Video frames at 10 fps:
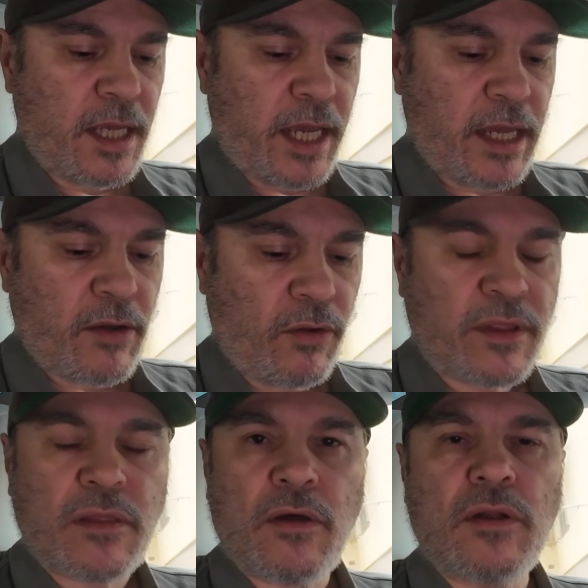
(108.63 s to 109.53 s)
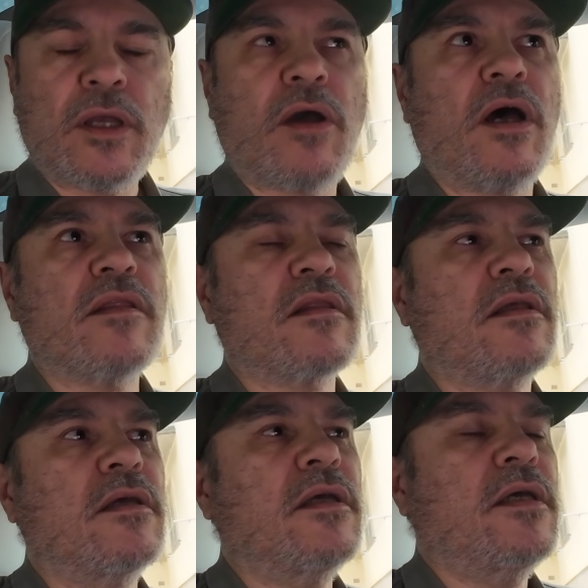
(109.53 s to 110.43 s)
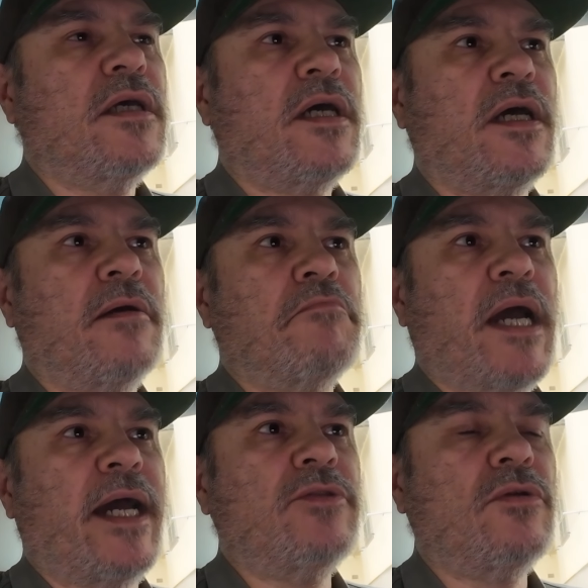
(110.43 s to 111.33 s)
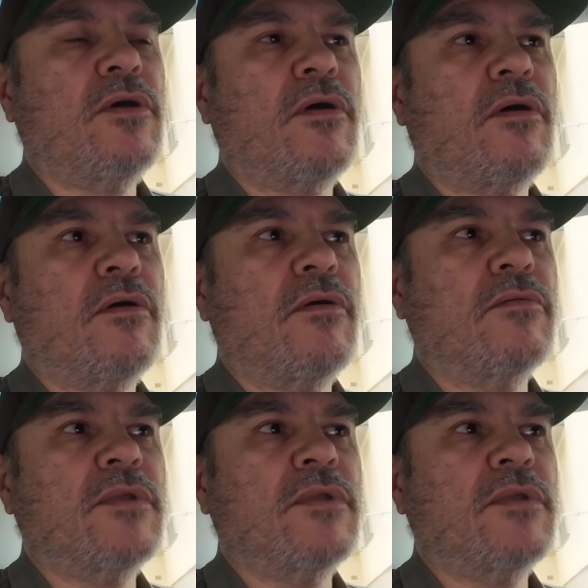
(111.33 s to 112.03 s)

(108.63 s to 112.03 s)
And also the cost. I don't know